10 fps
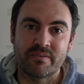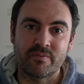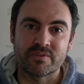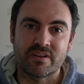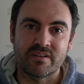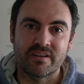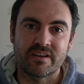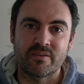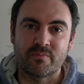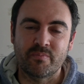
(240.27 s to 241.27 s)
if it was,
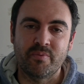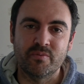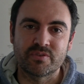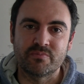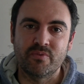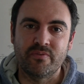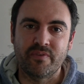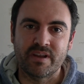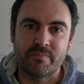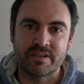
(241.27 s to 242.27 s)
put some more
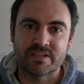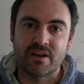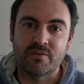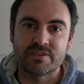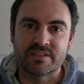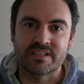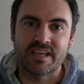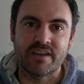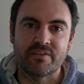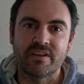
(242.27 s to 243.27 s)
funny bits closer
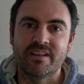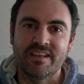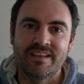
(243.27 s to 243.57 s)
together,